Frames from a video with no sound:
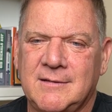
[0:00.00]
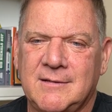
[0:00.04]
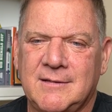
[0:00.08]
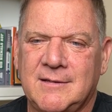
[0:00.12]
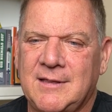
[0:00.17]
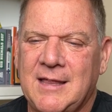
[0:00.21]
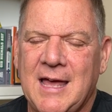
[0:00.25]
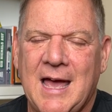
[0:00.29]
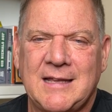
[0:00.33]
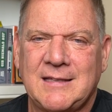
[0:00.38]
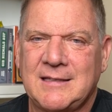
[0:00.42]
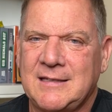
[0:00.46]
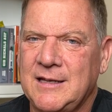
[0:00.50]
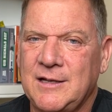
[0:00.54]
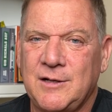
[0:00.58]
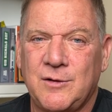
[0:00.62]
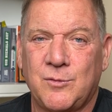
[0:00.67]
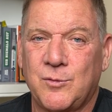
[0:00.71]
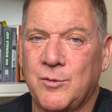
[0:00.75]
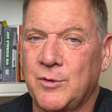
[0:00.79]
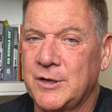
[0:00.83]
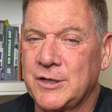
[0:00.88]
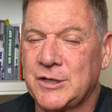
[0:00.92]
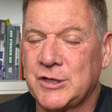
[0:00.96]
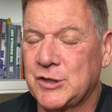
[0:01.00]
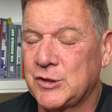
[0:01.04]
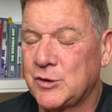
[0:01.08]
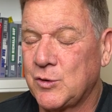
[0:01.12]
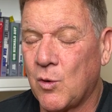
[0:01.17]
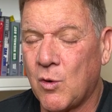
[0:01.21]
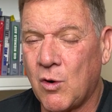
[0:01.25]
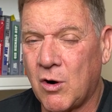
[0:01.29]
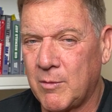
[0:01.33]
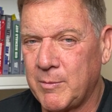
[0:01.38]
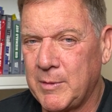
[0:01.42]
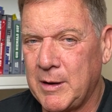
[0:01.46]
that didn't
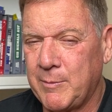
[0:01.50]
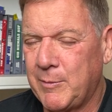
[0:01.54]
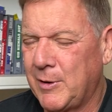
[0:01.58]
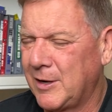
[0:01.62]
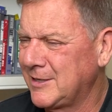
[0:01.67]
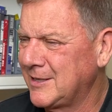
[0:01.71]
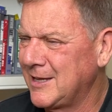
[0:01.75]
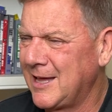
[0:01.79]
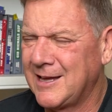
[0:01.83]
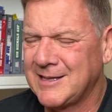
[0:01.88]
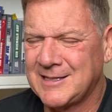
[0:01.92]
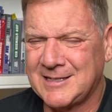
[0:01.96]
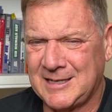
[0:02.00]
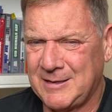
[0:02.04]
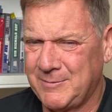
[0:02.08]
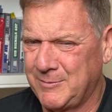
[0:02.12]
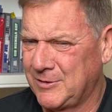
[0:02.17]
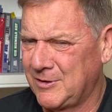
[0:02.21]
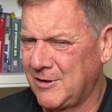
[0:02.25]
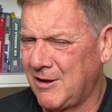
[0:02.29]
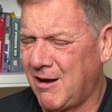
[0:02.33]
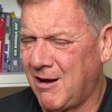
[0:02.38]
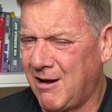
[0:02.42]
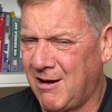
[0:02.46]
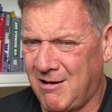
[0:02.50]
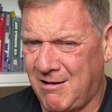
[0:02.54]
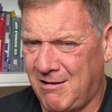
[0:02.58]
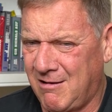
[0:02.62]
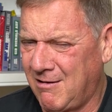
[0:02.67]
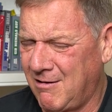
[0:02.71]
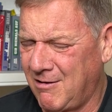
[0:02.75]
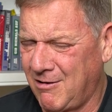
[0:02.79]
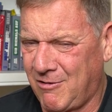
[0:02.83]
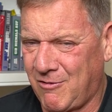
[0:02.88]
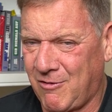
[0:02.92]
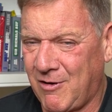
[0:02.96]
restore me much. And that seems
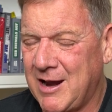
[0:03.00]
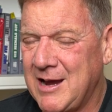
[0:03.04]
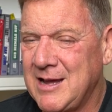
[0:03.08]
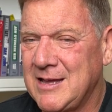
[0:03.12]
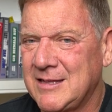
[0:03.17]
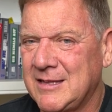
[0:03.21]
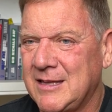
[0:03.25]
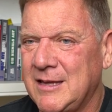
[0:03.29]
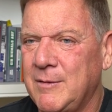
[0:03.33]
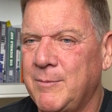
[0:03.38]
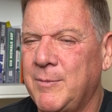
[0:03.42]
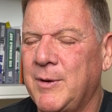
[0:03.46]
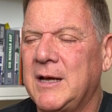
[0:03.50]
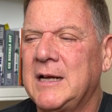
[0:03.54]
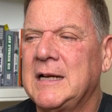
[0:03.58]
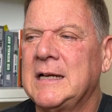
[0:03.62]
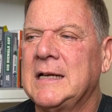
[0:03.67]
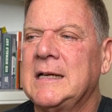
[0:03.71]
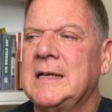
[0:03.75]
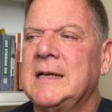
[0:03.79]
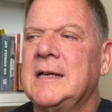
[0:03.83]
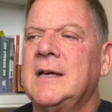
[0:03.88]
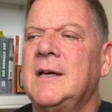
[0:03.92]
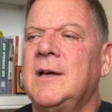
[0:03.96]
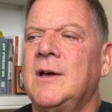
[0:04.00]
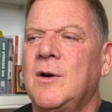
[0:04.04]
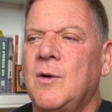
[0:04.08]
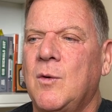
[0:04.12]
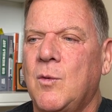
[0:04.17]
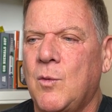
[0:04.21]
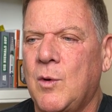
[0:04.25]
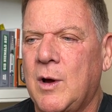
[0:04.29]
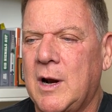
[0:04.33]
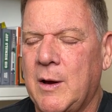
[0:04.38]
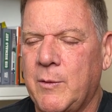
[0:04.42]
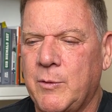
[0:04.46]
crazy, but
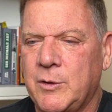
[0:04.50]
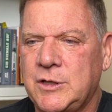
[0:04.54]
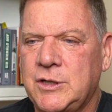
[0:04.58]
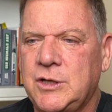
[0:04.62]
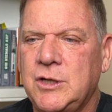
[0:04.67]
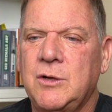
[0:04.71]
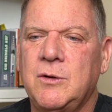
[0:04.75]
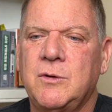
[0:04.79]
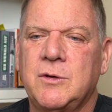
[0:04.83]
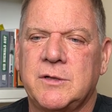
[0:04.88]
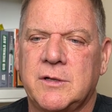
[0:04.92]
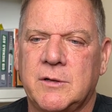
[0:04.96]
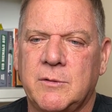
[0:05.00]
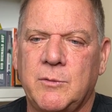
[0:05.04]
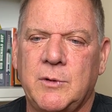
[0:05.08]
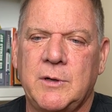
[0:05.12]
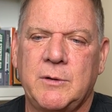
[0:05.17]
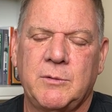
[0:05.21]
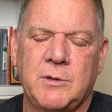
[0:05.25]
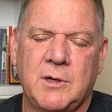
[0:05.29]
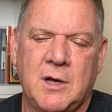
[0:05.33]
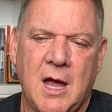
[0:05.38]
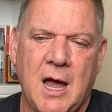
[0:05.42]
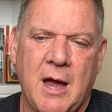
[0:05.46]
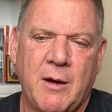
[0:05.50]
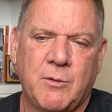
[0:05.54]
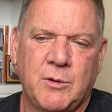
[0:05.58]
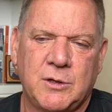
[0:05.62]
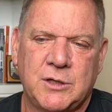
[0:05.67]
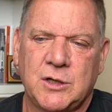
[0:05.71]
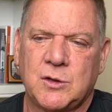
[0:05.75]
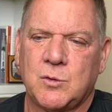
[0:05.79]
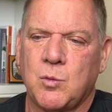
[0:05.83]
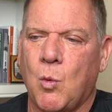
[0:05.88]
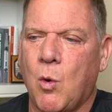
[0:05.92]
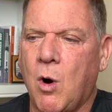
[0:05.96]
what I would do is that we, I would
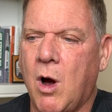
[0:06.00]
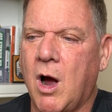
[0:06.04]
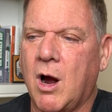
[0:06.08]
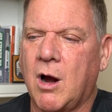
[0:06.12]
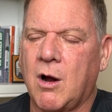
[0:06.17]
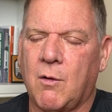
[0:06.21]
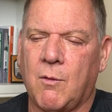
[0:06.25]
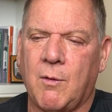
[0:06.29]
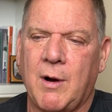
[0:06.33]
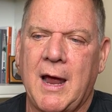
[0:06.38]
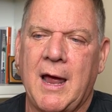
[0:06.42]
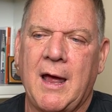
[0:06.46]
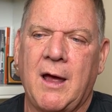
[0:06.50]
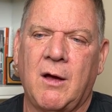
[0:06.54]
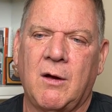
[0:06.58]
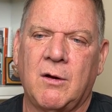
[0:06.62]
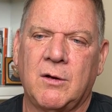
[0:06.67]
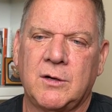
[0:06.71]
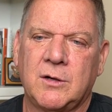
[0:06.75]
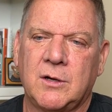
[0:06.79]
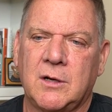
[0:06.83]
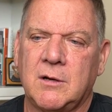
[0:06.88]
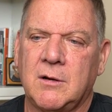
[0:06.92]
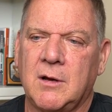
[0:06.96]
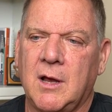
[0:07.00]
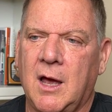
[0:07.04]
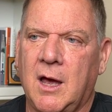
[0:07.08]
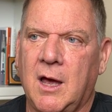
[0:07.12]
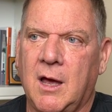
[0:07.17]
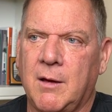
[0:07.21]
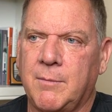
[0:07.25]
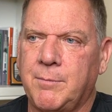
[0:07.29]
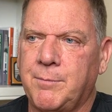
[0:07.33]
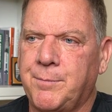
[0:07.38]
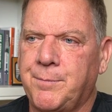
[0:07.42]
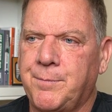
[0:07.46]
just walk around and
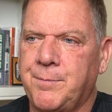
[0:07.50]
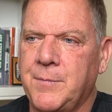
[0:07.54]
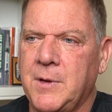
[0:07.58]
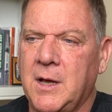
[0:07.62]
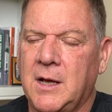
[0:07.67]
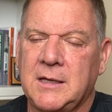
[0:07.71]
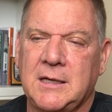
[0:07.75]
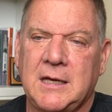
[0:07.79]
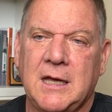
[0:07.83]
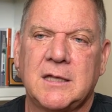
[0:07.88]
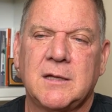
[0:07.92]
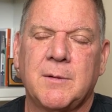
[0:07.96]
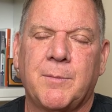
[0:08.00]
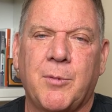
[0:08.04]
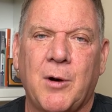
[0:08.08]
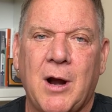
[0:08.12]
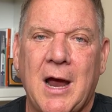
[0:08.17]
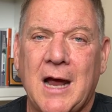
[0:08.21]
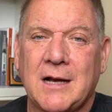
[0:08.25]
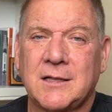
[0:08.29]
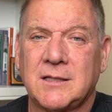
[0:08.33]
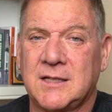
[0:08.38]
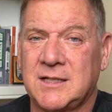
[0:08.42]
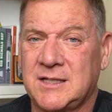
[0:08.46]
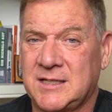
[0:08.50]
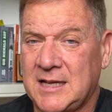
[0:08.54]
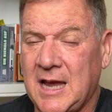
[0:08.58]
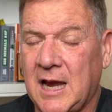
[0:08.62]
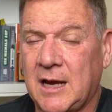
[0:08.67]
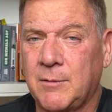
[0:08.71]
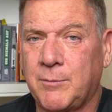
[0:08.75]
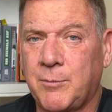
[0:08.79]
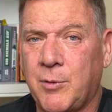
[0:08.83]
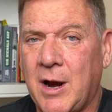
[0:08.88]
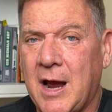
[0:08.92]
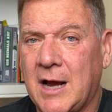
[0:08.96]
uh, get to practice,
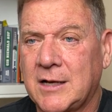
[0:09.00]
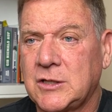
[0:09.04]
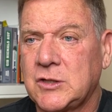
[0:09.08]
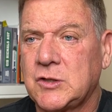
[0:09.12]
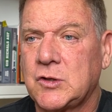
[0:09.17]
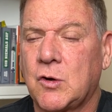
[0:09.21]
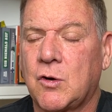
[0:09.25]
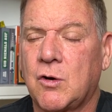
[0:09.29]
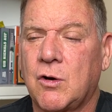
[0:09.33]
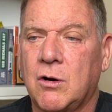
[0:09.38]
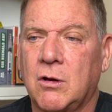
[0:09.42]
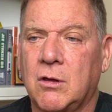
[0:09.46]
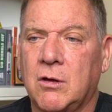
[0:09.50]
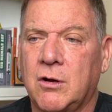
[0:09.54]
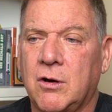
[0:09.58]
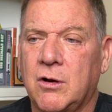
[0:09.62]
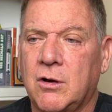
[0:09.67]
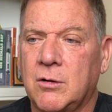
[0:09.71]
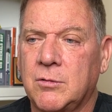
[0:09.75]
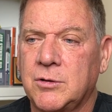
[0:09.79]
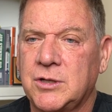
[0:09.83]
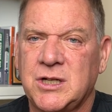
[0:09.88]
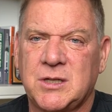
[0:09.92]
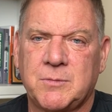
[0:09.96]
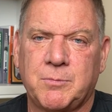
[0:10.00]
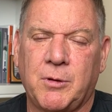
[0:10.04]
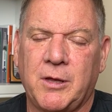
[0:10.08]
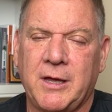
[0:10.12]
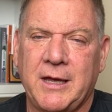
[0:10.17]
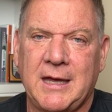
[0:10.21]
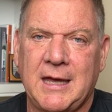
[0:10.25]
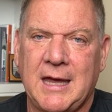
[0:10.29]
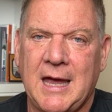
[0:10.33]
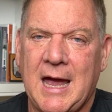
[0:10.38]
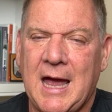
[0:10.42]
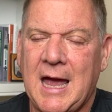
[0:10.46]
second practice earlier, and just play
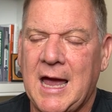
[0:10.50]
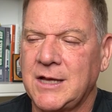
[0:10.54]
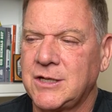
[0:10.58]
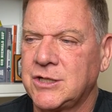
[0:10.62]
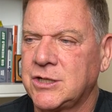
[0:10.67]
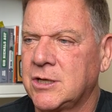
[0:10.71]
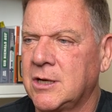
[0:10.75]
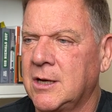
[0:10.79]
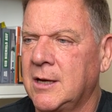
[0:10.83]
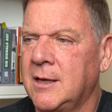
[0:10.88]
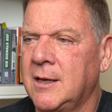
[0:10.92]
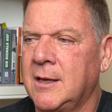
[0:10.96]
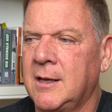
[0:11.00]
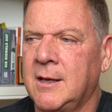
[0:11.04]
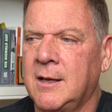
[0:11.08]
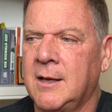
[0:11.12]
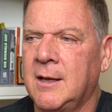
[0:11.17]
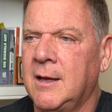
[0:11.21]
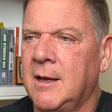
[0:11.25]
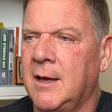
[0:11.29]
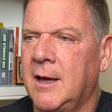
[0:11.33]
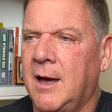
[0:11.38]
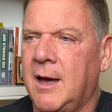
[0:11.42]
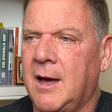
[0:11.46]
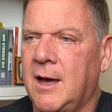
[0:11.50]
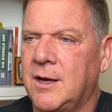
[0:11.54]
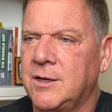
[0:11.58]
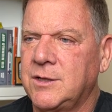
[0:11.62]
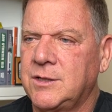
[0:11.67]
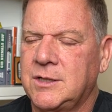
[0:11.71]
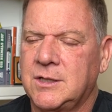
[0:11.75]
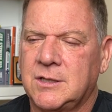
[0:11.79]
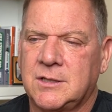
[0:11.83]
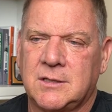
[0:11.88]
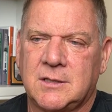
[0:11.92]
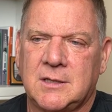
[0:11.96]
catch. Uh,
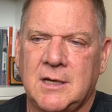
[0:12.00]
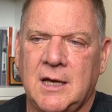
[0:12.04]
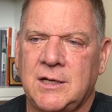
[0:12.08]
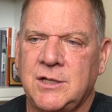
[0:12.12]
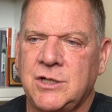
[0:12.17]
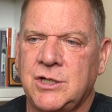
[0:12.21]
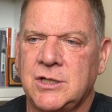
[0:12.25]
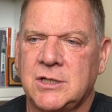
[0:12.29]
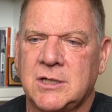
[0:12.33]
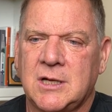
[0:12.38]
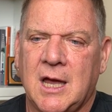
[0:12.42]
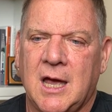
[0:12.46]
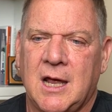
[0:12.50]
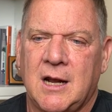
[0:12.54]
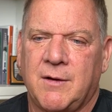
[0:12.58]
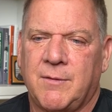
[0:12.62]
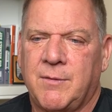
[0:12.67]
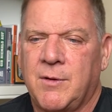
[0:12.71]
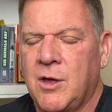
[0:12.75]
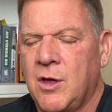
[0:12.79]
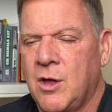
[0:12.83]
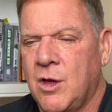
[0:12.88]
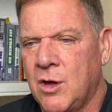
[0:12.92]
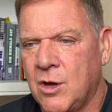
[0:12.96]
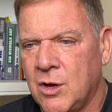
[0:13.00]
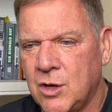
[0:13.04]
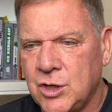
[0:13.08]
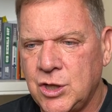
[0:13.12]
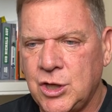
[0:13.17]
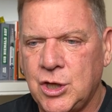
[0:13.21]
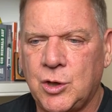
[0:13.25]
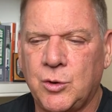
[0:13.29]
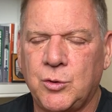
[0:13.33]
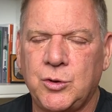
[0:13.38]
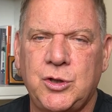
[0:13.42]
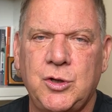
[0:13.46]
just and just kind of,
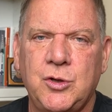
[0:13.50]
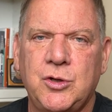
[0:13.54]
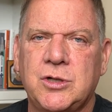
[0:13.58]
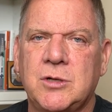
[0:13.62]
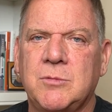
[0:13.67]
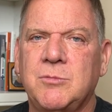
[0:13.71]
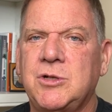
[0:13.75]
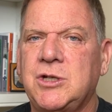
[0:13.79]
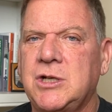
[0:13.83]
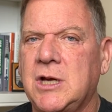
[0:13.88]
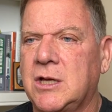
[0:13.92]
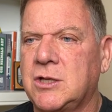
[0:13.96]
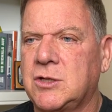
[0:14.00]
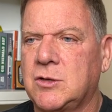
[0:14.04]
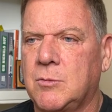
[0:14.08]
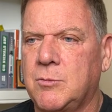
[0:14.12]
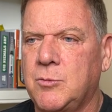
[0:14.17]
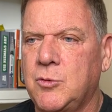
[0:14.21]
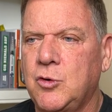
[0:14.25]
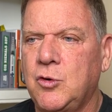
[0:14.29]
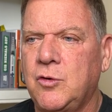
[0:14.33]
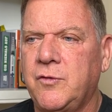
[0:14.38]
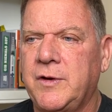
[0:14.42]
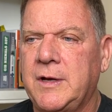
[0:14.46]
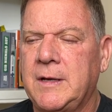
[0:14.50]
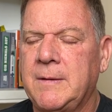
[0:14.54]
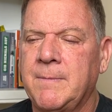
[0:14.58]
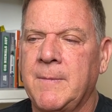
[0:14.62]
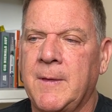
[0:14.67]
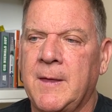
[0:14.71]
you know, do some gentle moving.